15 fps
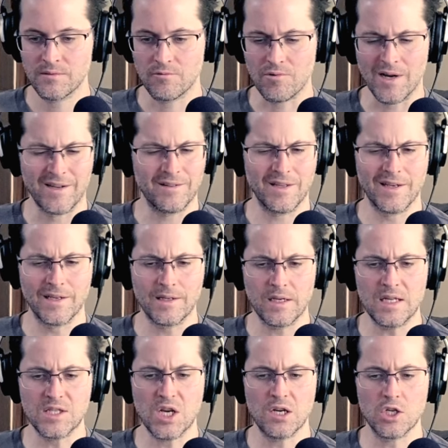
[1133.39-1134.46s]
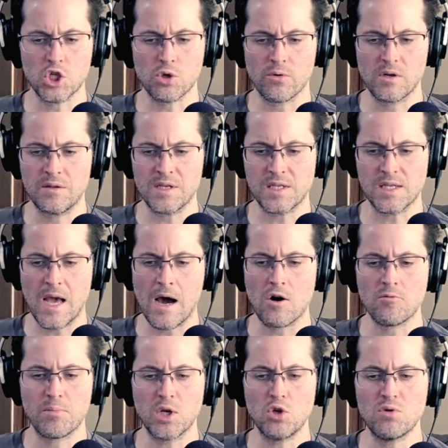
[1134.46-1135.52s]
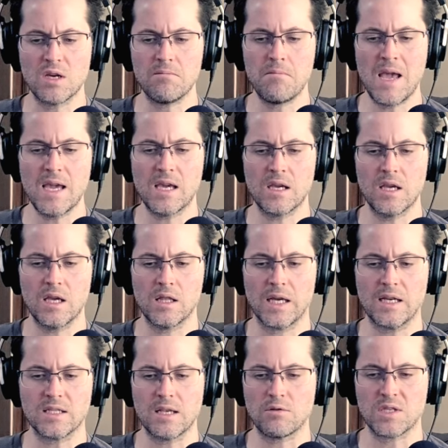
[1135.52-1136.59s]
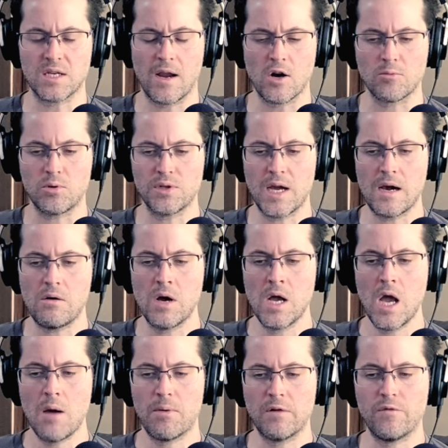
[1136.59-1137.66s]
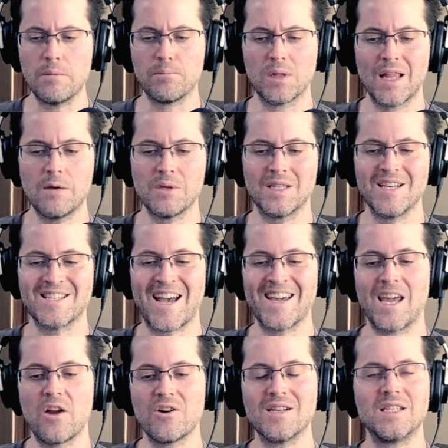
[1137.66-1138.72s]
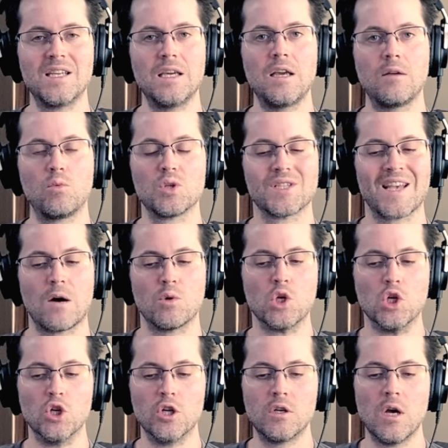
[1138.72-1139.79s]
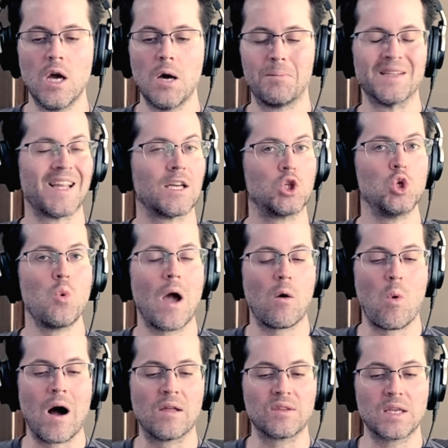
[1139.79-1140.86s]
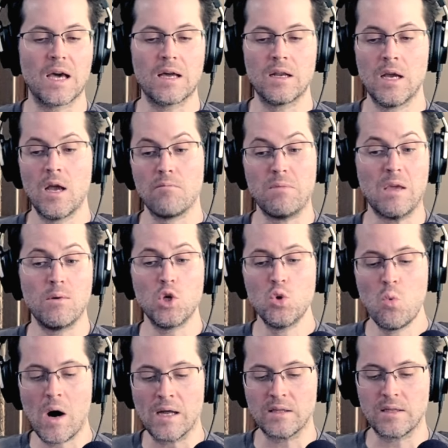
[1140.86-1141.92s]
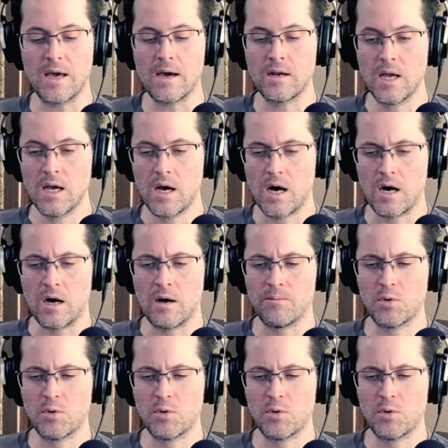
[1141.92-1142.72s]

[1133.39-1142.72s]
Right? Like it's going to shorten the sound, but you can make it, like it sounds terrible now, but if we play with these, I guarantee it will sound good. But like, do I want that? Maybe you want that. There